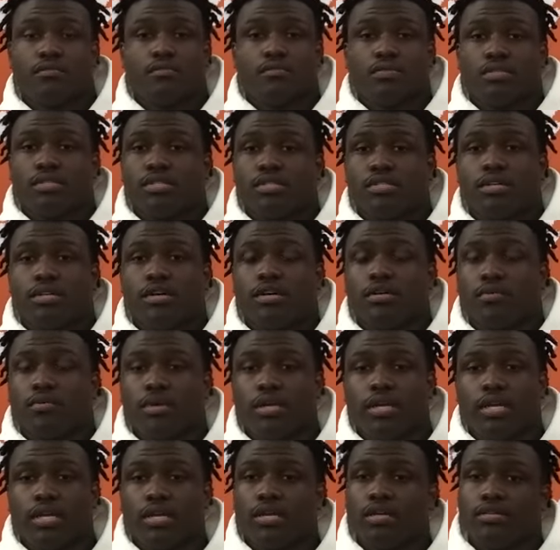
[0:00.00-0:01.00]
stuck
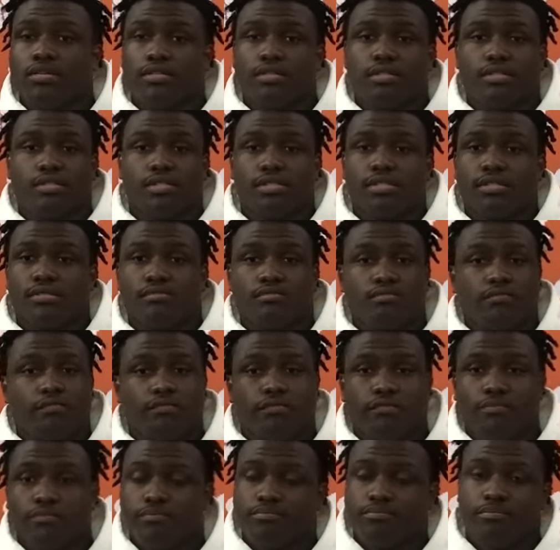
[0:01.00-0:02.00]
with it and just
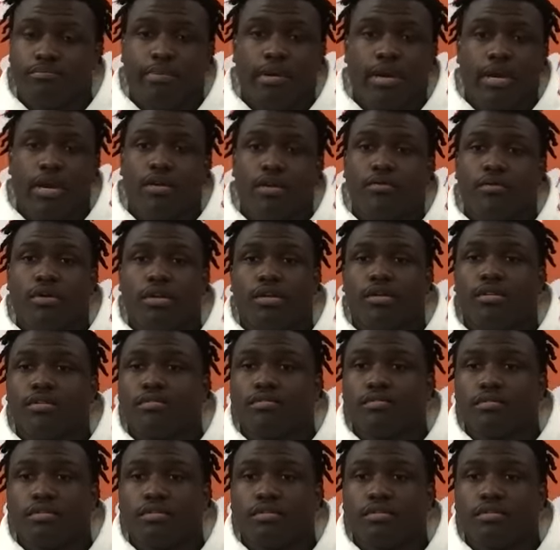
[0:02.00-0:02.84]
bear it with it.